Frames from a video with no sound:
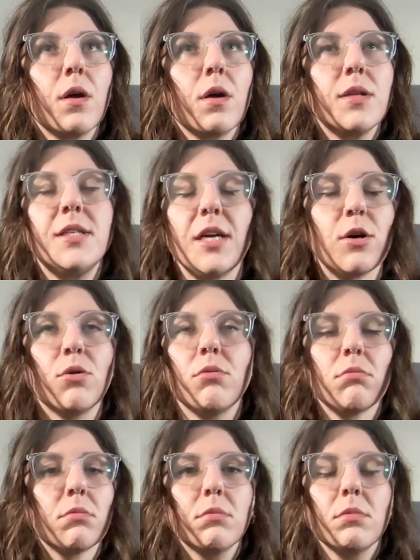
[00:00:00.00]
deal
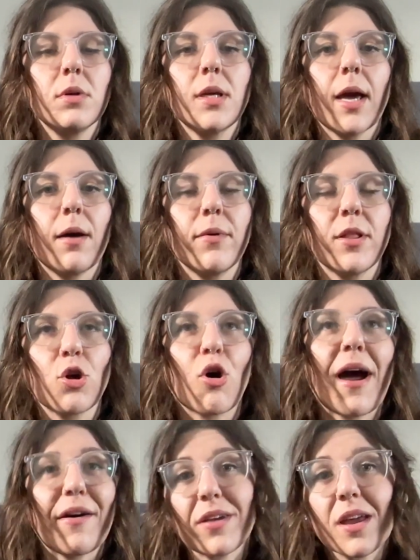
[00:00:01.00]
with not
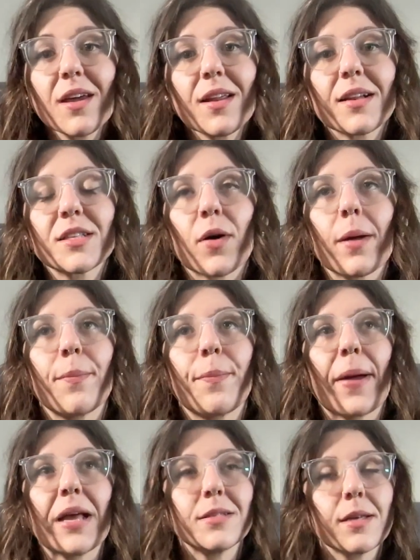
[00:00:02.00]
having it. So I
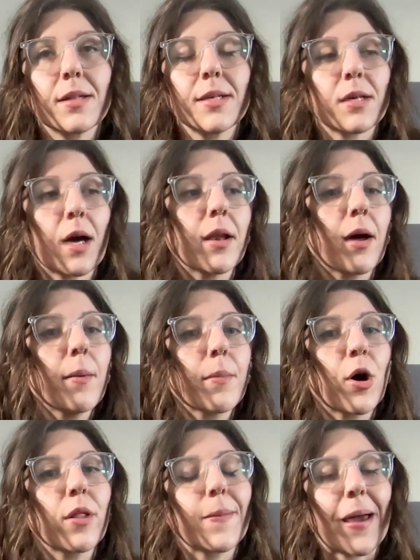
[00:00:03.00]
basically signed up,
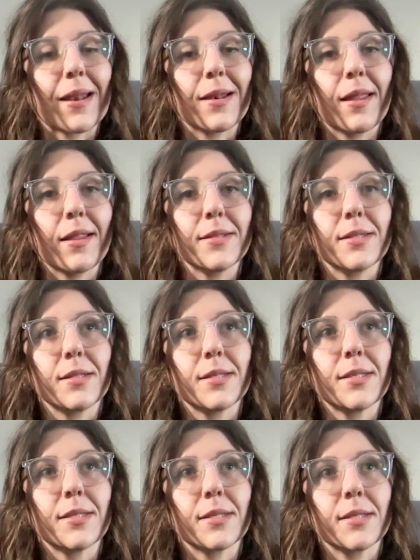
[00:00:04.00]
got the pattern, and then
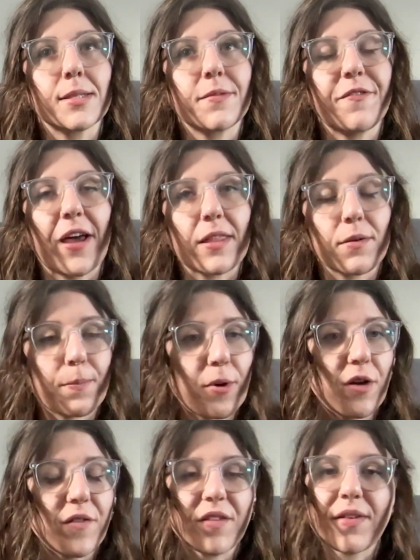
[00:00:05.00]
found the
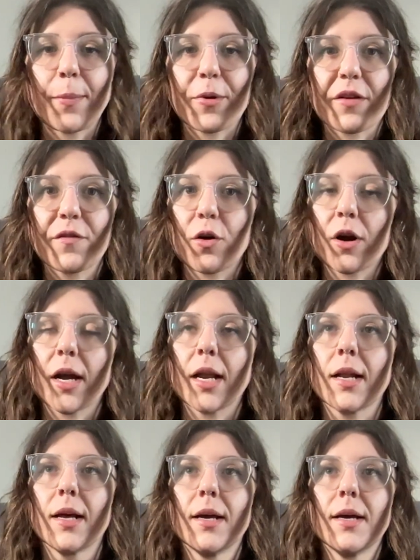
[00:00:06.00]
perfect fabric for it,
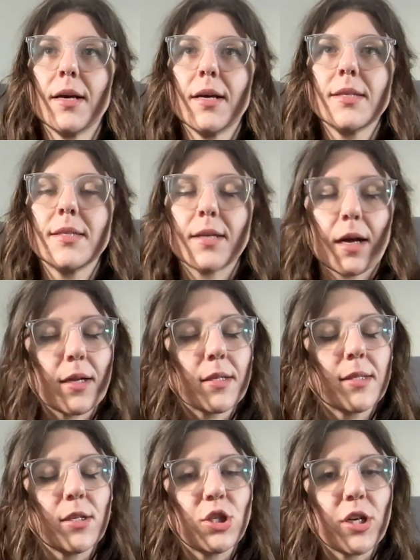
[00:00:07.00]
started
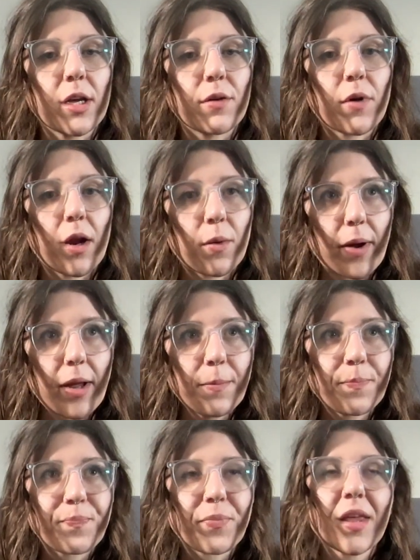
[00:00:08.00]
stitching it right away.
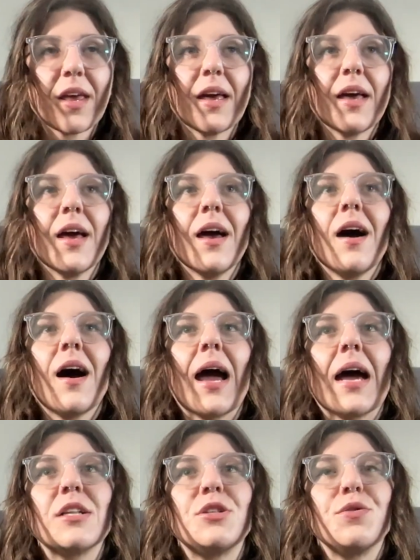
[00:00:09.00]
I
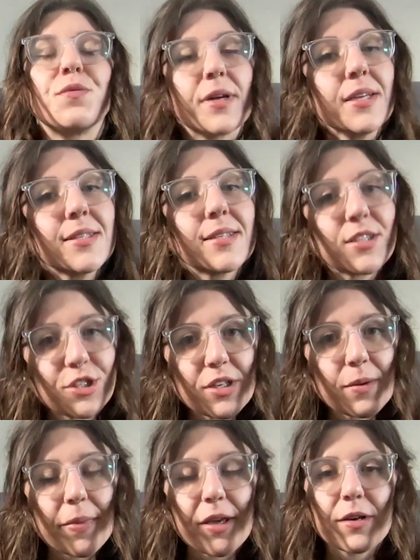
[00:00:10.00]
had to re-stitch
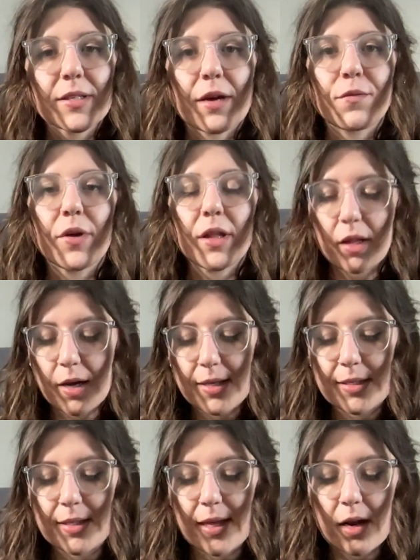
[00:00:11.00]
it because I
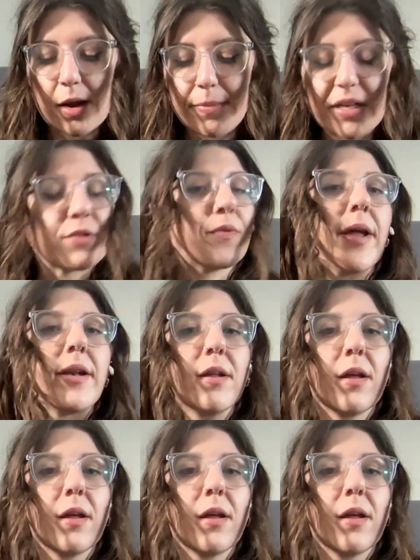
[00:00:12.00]
realized that I misread